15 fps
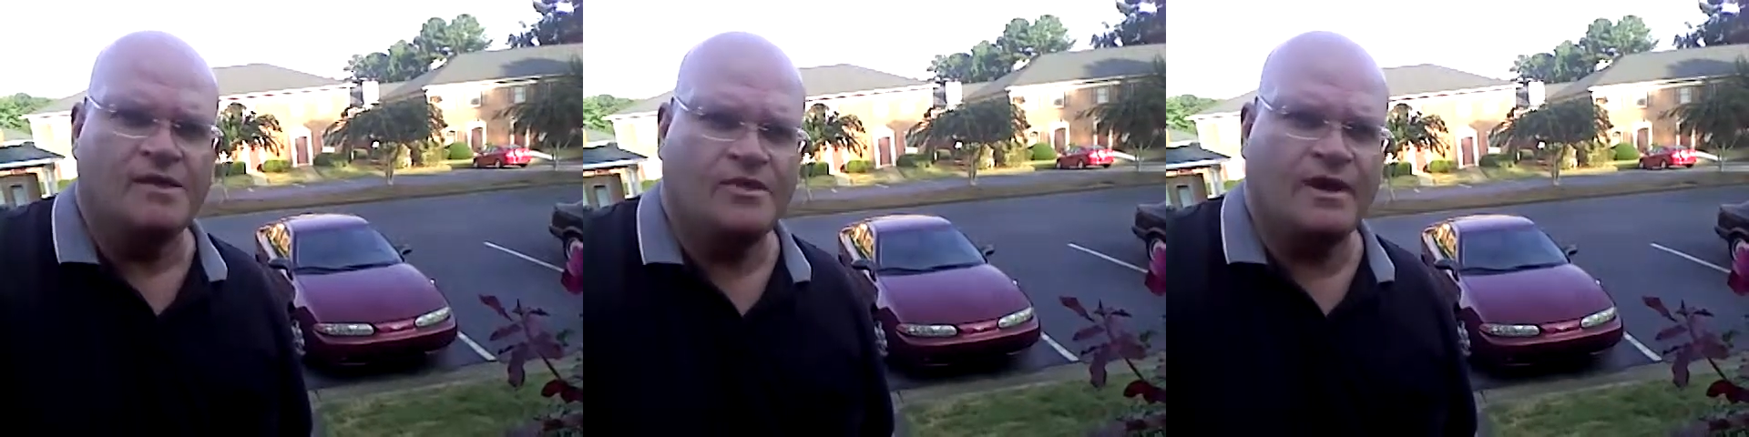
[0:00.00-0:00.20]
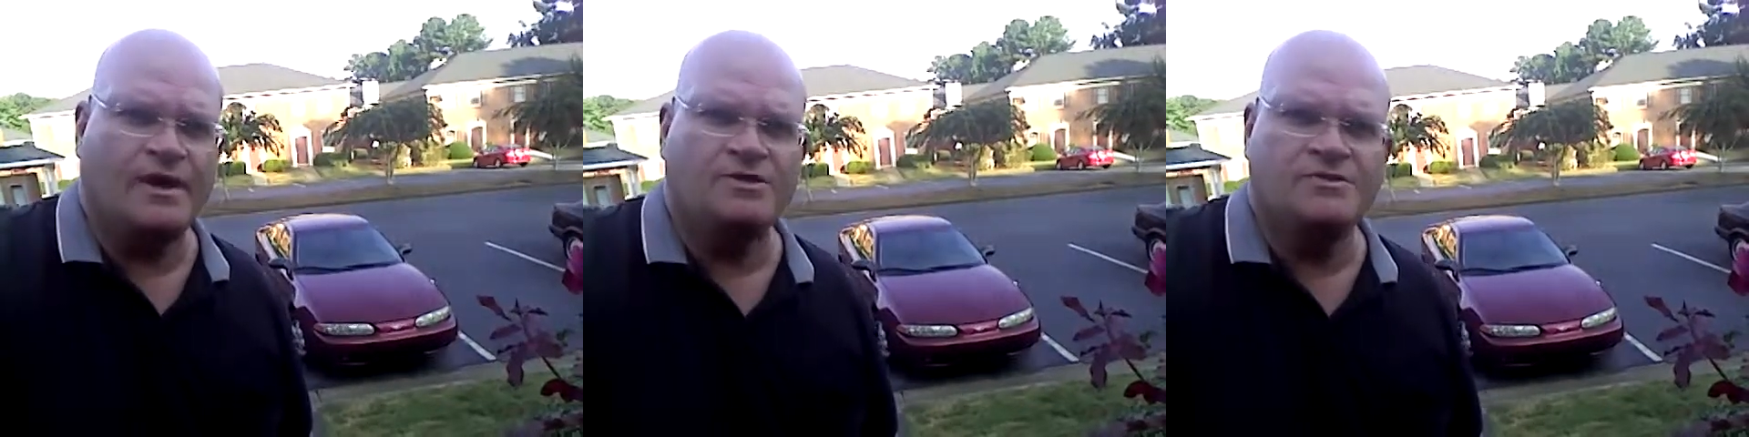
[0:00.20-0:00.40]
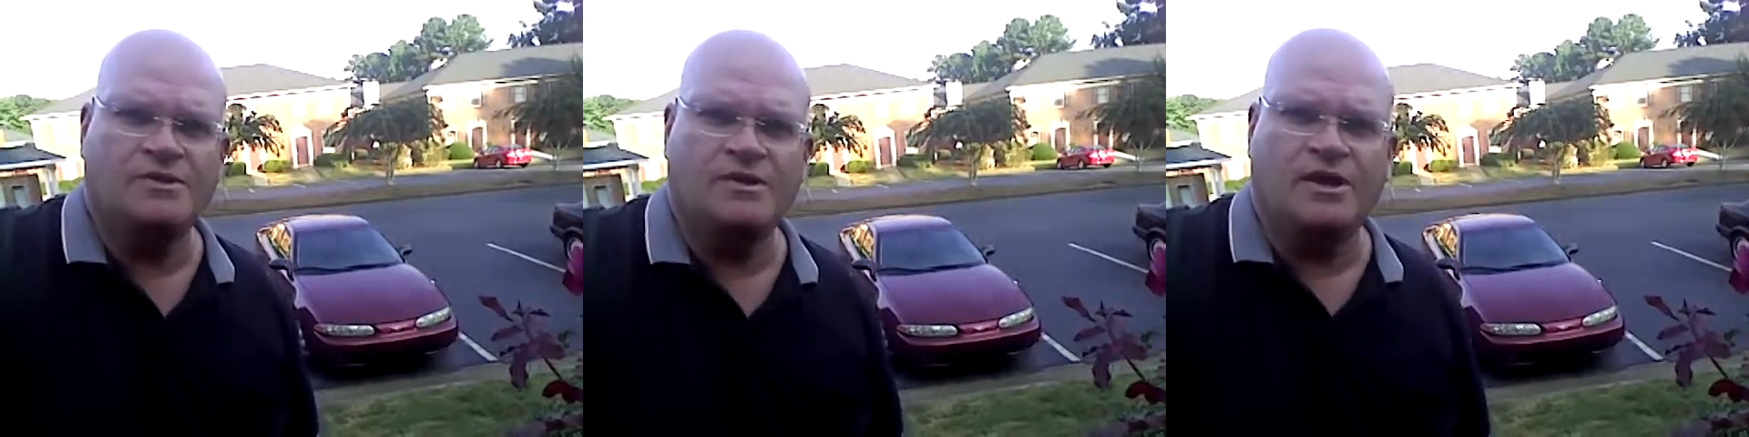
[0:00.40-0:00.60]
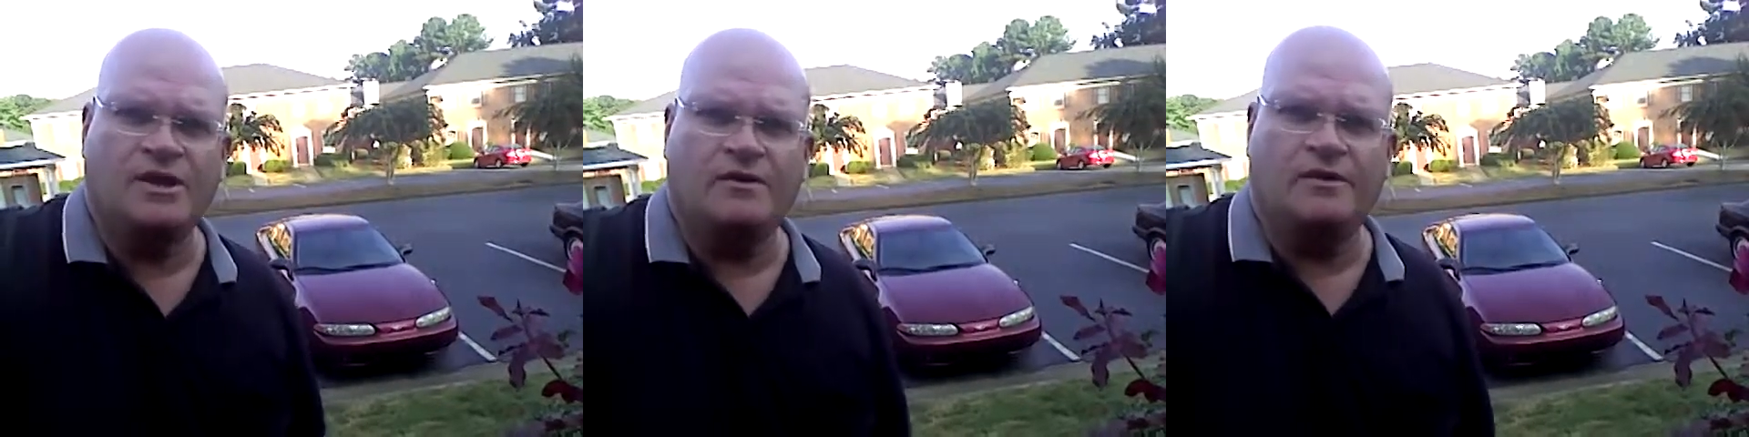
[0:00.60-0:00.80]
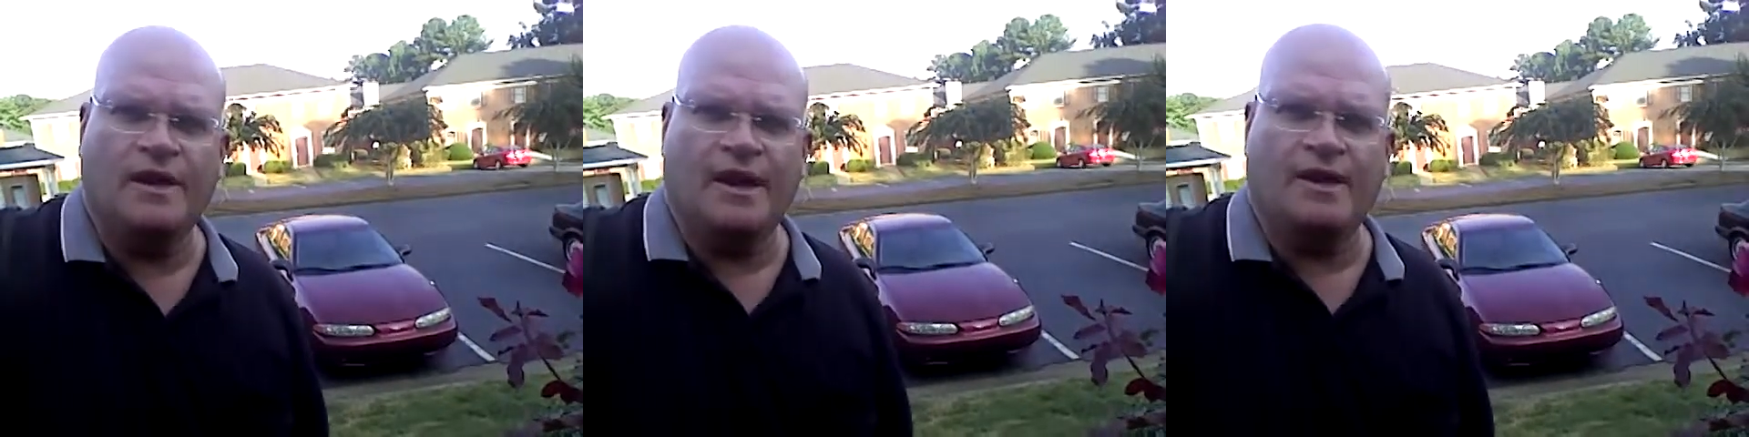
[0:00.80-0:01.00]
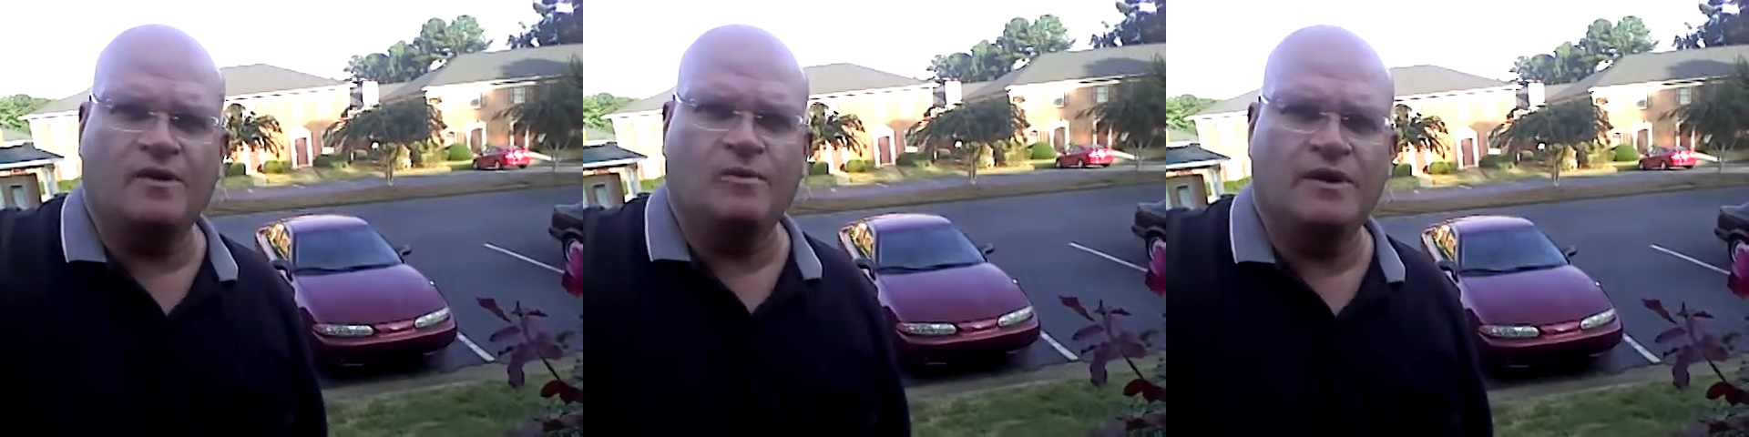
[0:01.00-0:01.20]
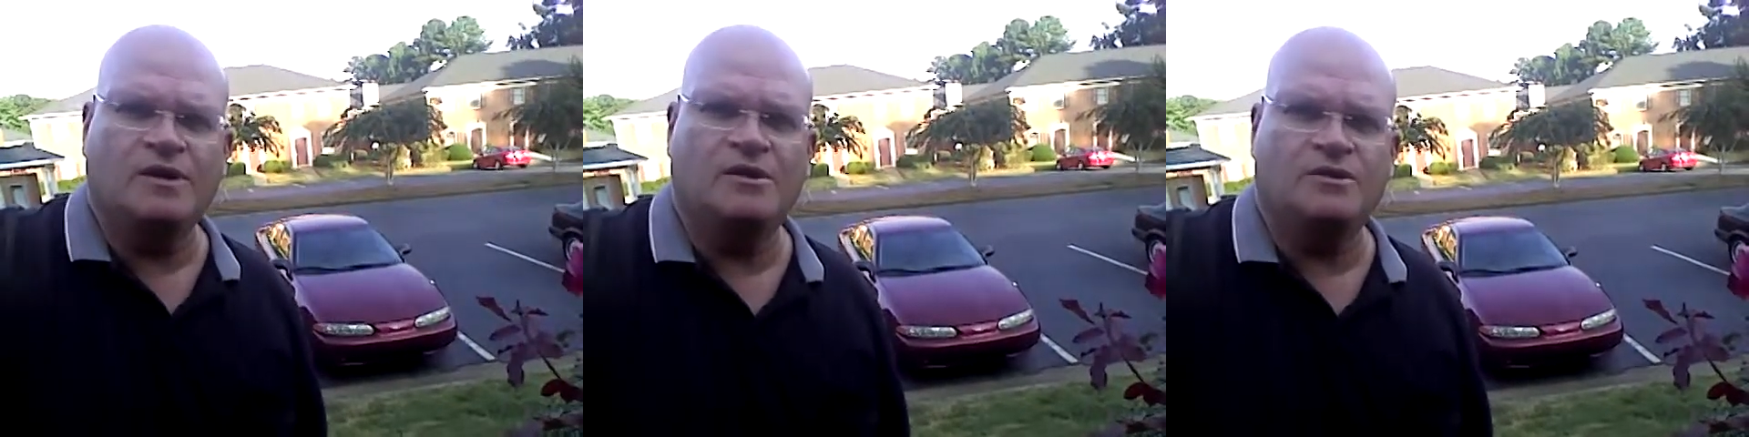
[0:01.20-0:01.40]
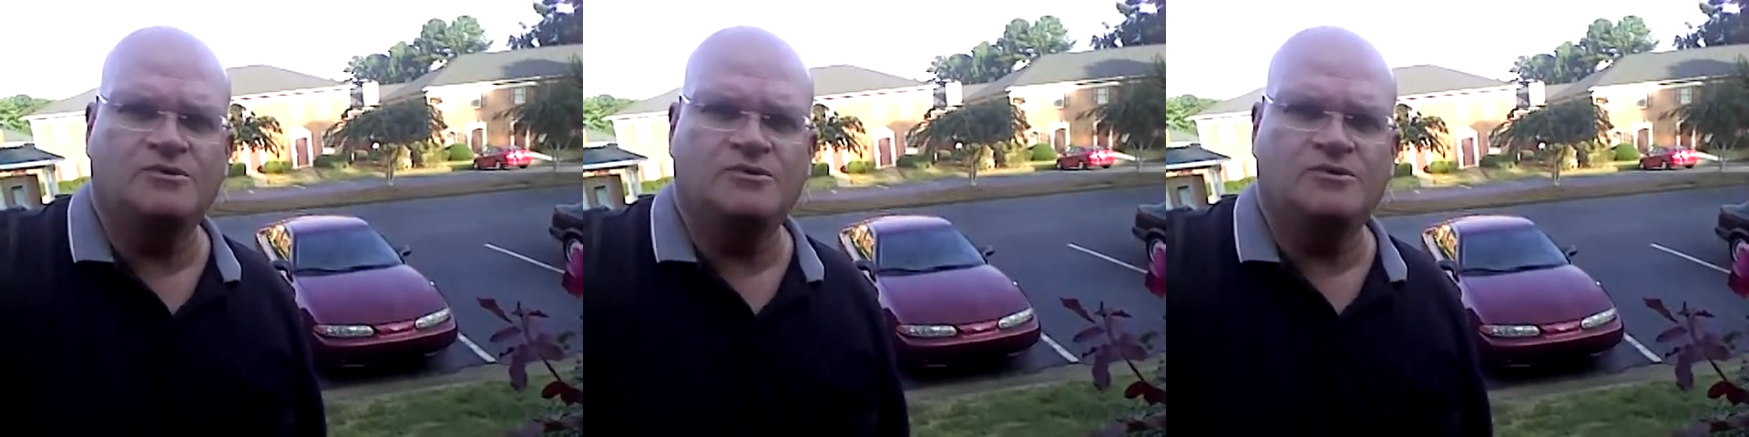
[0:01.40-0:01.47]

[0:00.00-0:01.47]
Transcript: thanks to the internet, we can